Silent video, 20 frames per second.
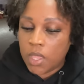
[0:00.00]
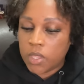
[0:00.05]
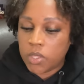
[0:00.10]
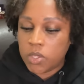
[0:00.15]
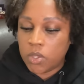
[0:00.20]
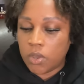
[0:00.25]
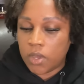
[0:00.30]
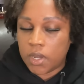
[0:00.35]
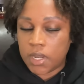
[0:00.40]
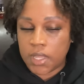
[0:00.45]

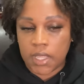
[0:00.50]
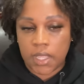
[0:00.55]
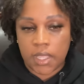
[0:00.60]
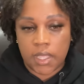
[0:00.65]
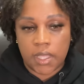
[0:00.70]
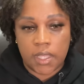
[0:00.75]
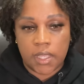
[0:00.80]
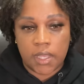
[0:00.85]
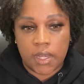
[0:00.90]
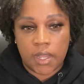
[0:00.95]
You're going to
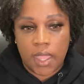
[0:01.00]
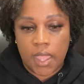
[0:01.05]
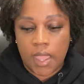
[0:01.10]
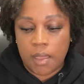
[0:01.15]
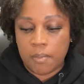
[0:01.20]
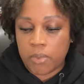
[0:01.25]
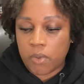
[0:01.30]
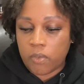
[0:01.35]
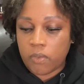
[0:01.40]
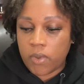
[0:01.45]
get
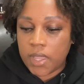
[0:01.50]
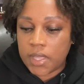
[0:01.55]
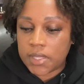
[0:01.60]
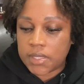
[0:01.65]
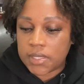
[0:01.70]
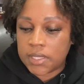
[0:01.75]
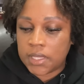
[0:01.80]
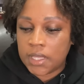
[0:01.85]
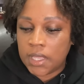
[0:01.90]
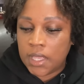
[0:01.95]

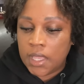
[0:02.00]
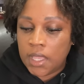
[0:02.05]
amberette.